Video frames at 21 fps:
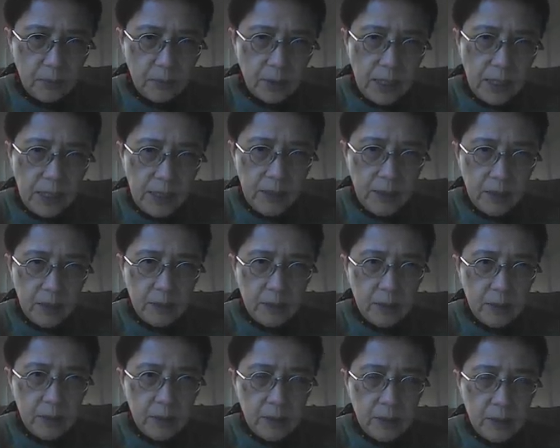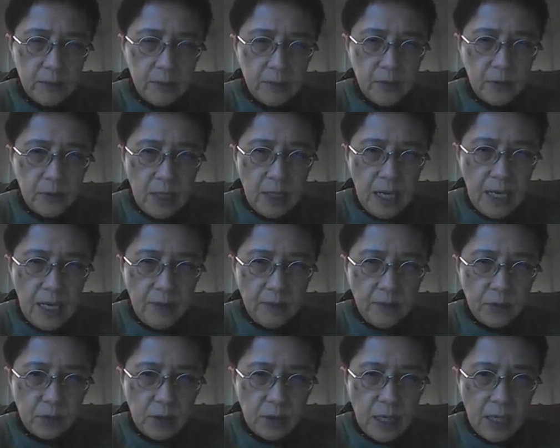Okay, for
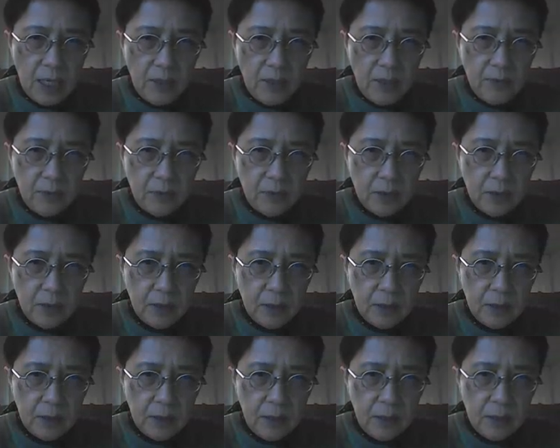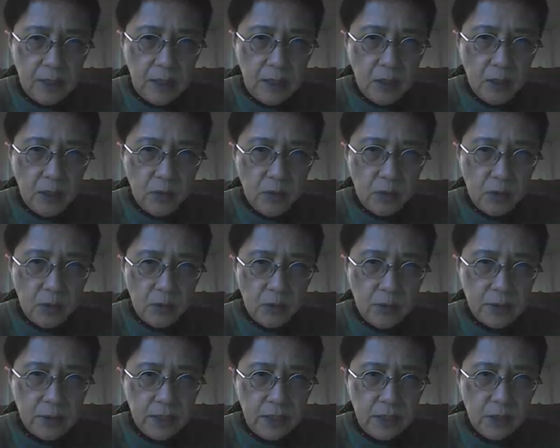F12 equal
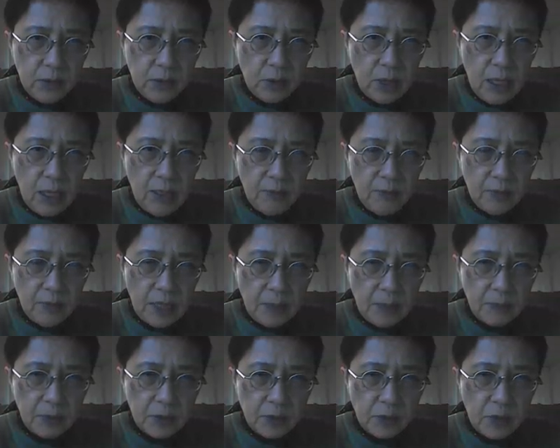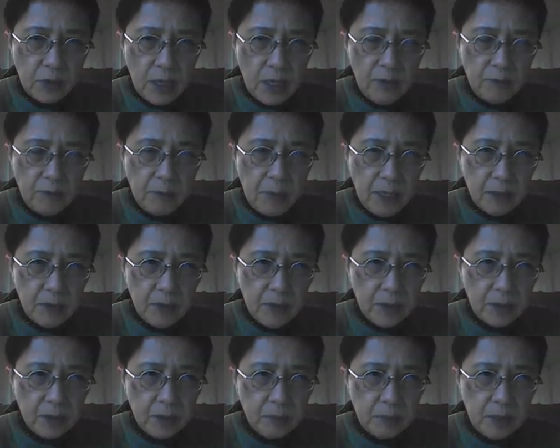to C12 times 12
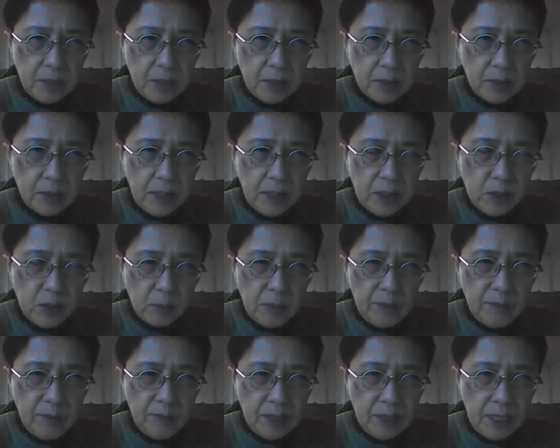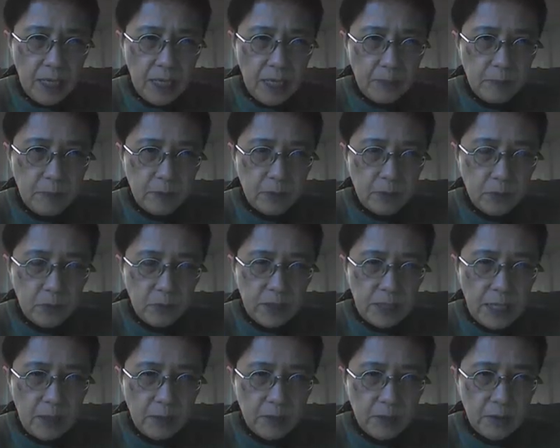months, because each month he get
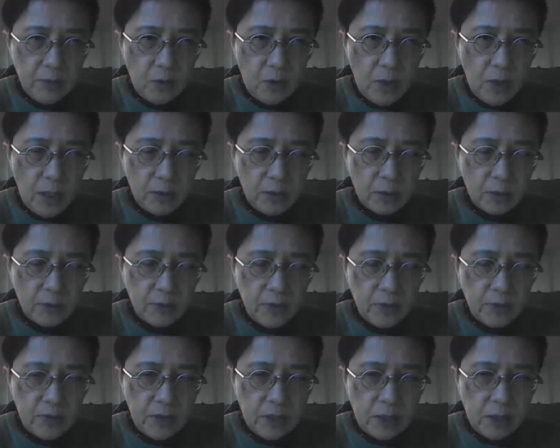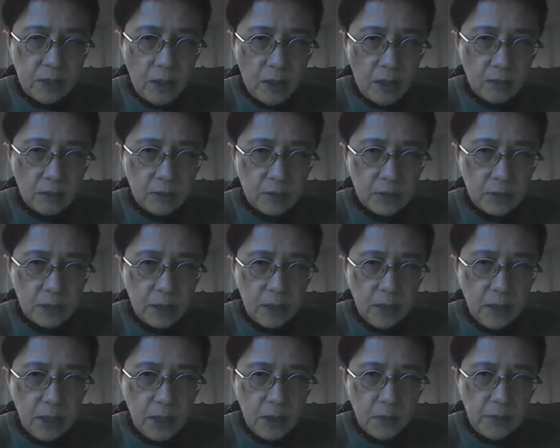$3,450.
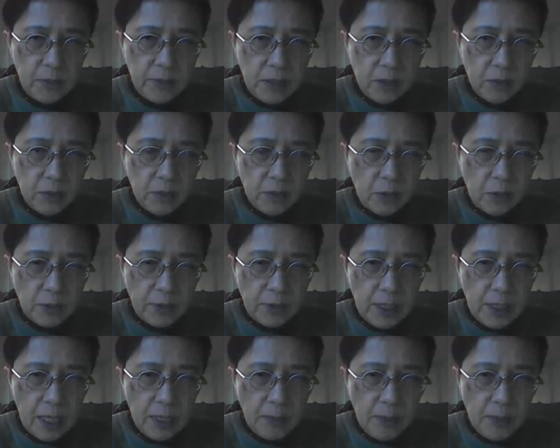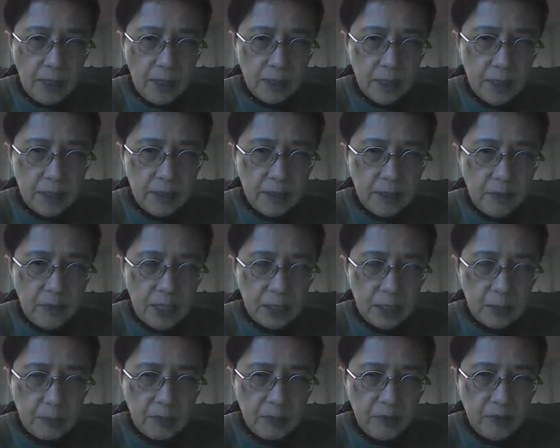We need to gross it up and then
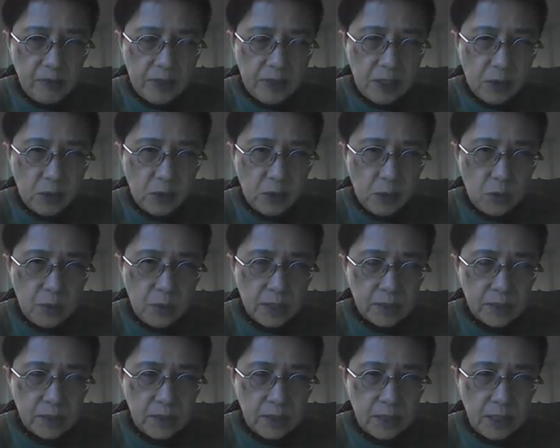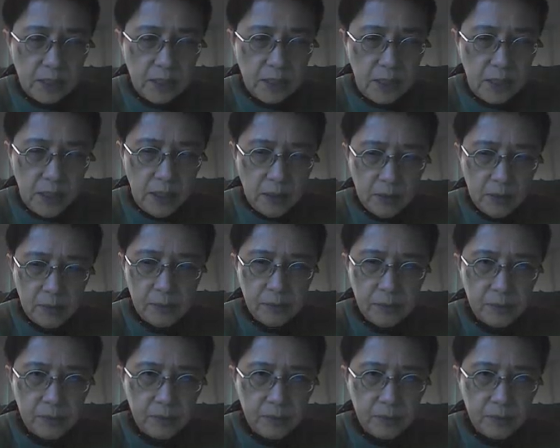divide it by 52 weeks in a year.